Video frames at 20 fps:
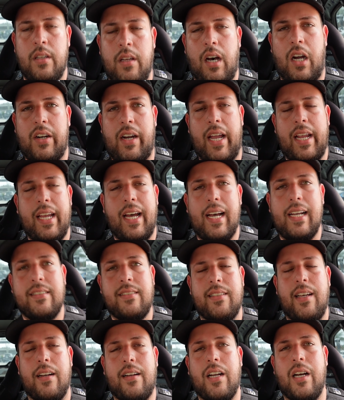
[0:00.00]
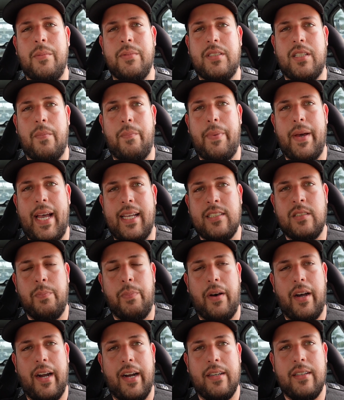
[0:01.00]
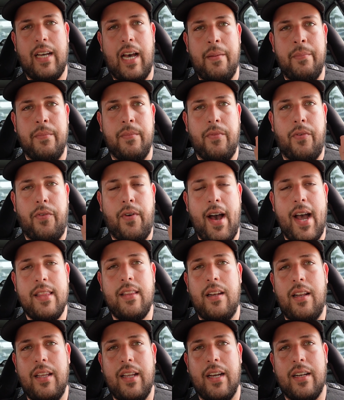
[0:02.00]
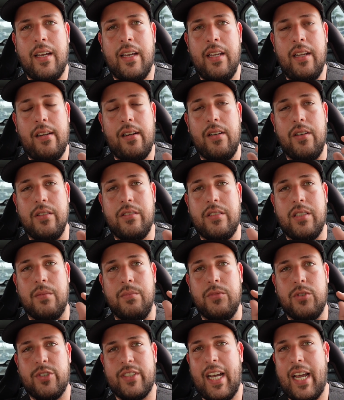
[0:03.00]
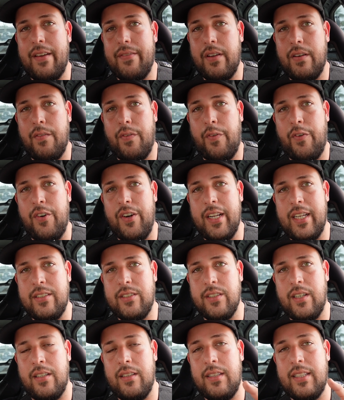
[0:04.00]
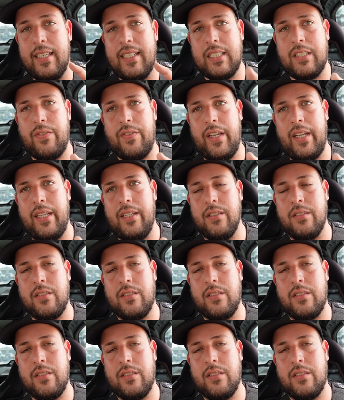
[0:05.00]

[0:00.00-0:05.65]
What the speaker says: All right, guys, now comes the best part. I'm finally gonna include some driving footage on this video.